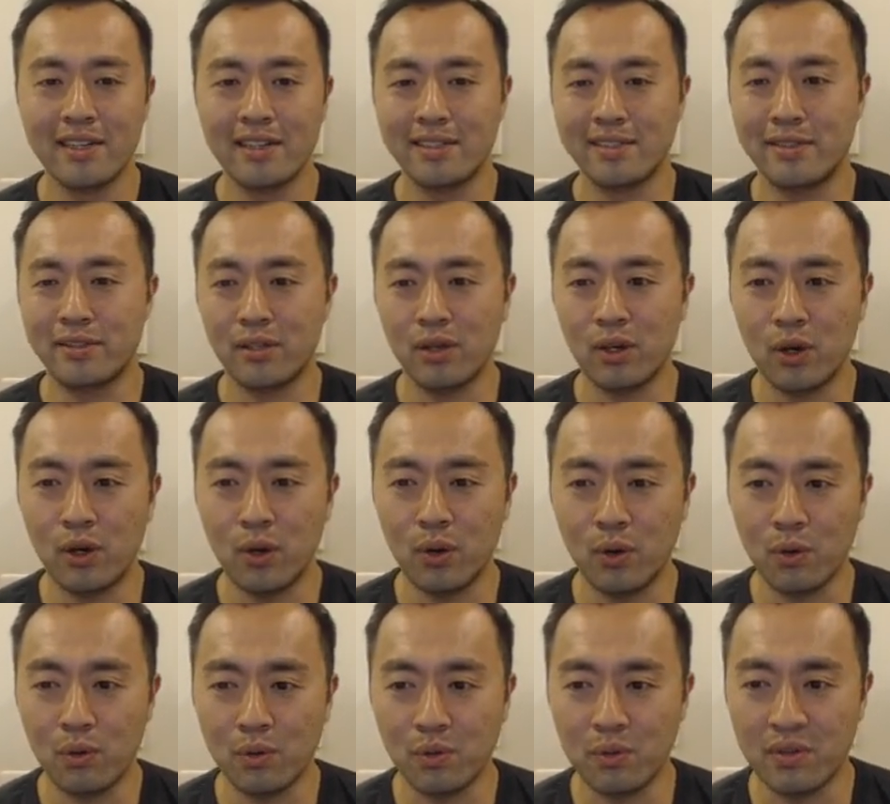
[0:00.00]

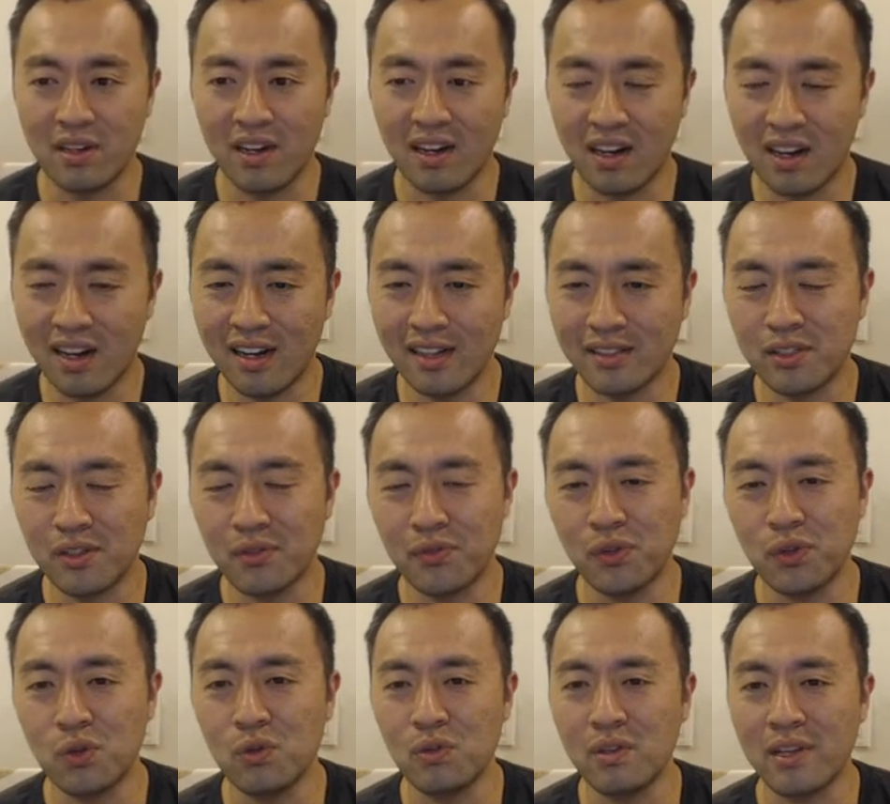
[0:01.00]
So the odds of
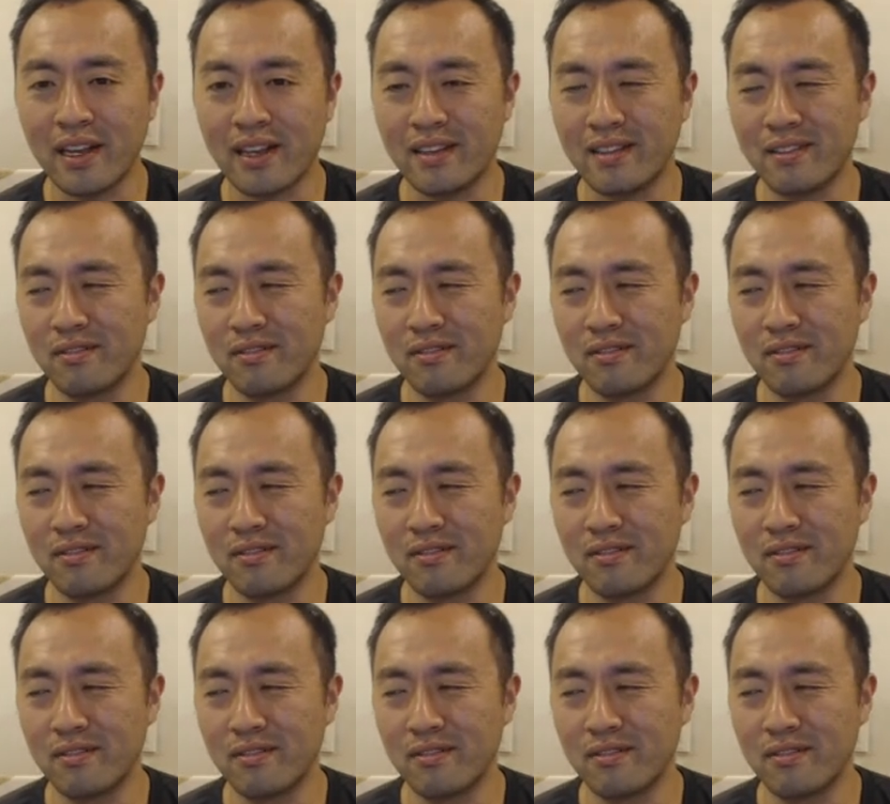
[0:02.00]
you like